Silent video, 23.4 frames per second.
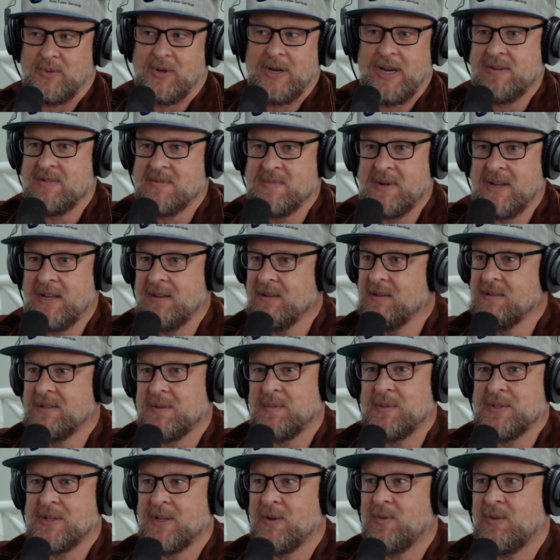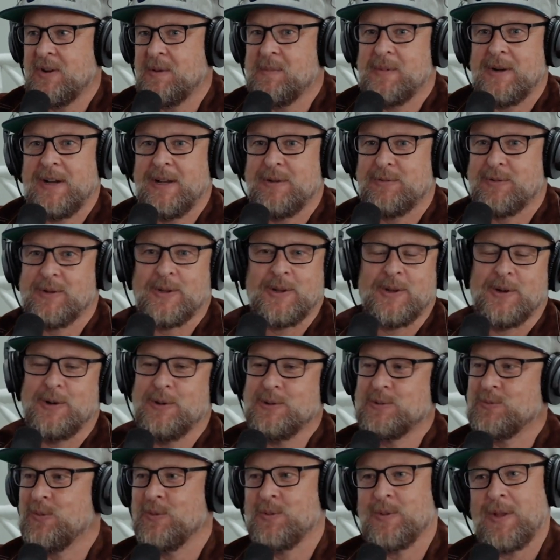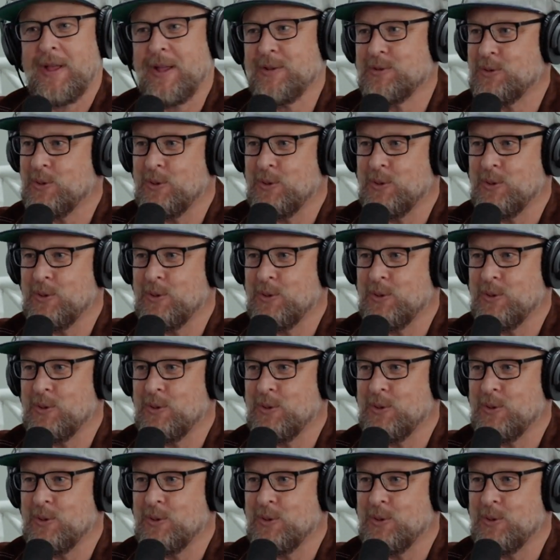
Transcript: whatever, man. Someone's going to want to buy it for the ghost. Well, that's